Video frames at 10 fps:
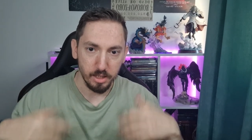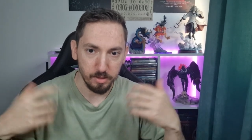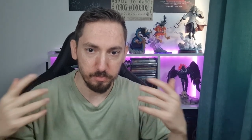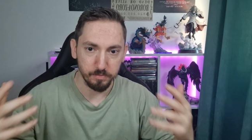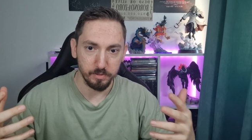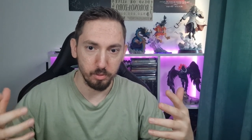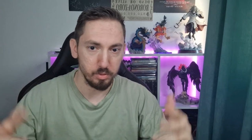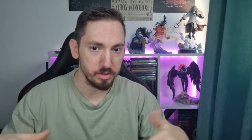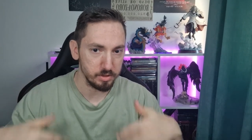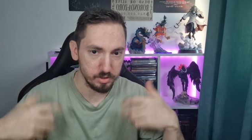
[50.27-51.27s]
If there
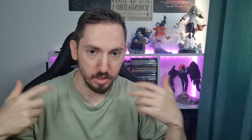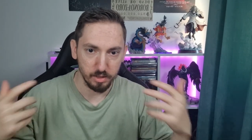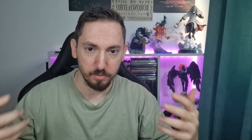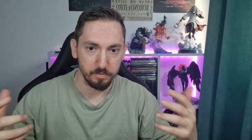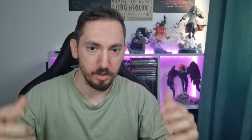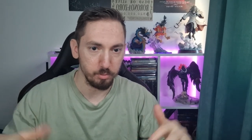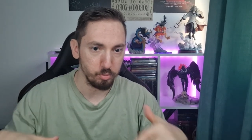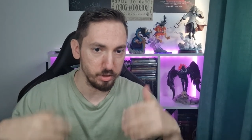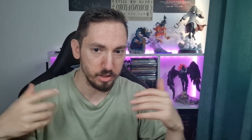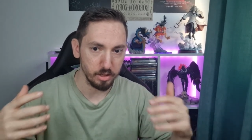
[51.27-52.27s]
is another fight
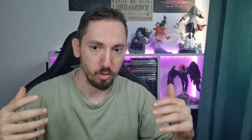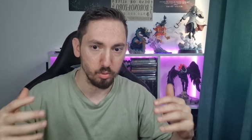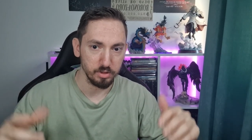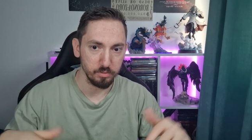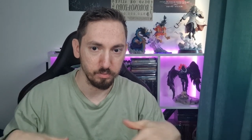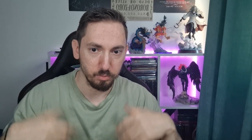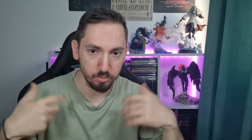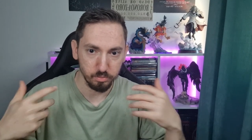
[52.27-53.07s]
breaking out, if